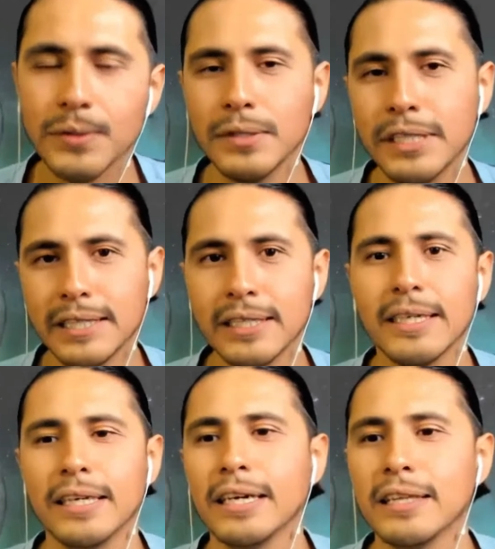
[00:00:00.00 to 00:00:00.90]
need
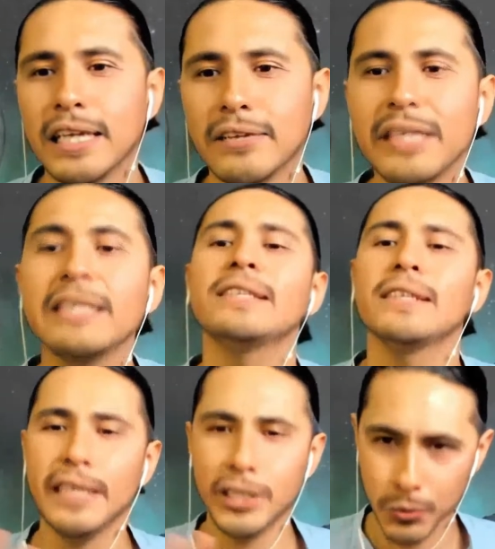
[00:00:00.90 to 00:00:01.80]
a lot of
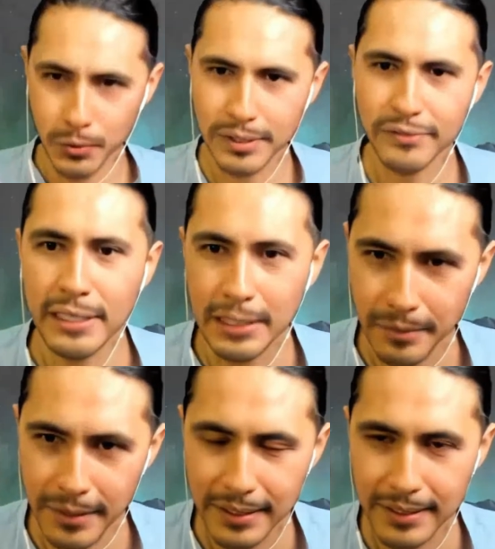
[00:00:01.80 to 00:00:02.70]
intellectual
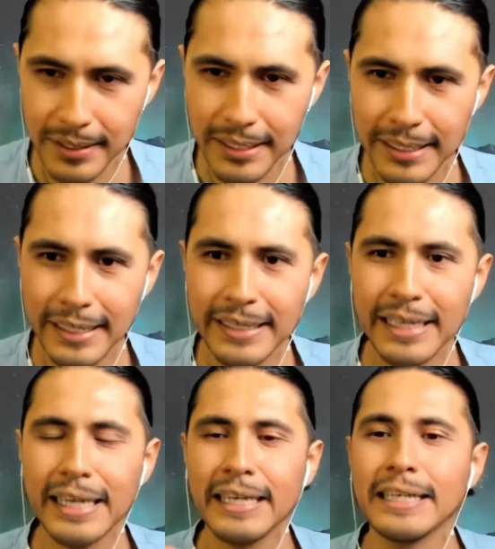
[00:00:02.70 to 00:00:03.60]
development
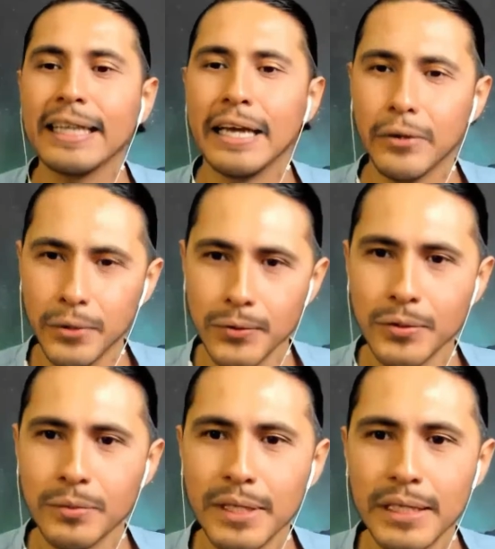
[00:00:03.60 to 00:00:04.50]
that can allow you
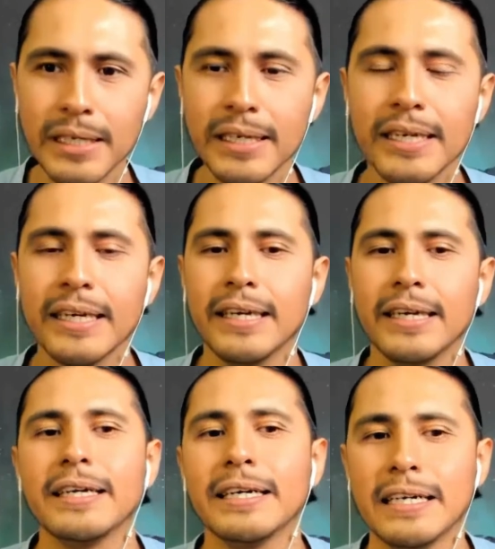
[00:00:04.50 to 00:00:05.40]
to be
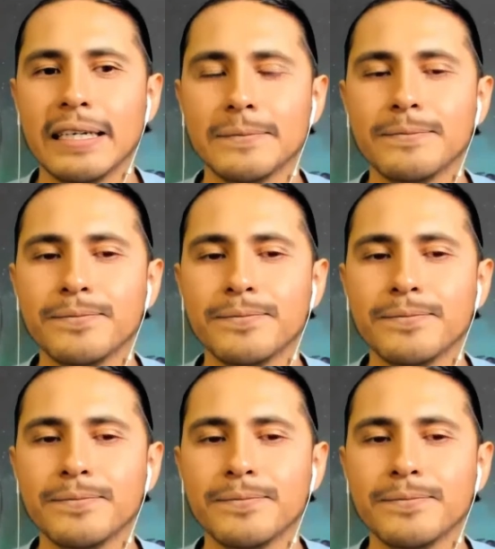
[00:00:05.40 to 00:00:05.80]
not